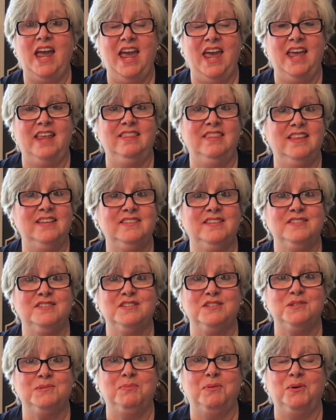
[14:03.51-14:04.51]
and this is a
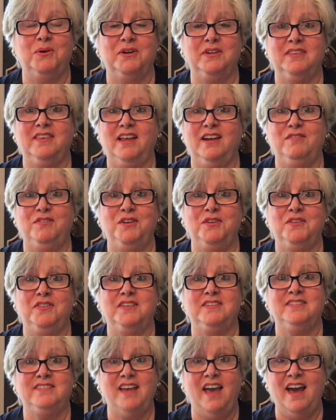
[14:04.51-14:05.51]
sport that if you're in
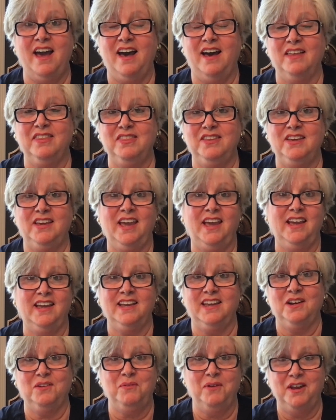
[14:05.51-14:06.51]
the South, you can't
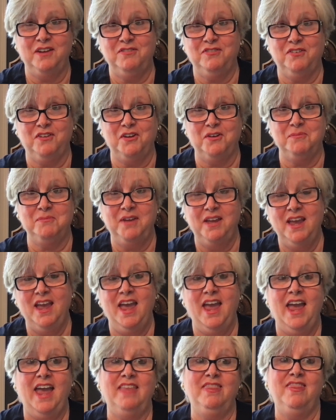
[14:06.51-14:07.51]
get away from,
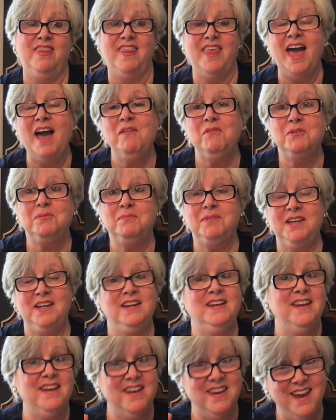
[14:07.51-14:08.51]
and that would be
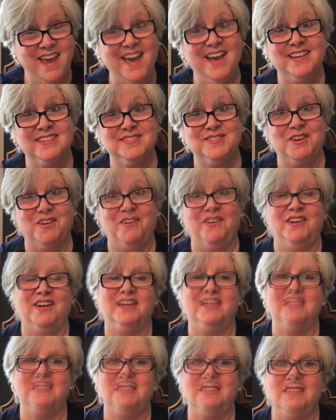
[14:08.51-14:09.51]

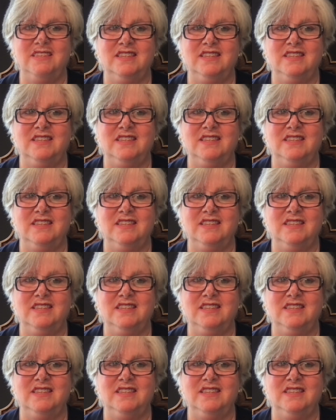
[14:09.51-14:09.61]
NASCAR.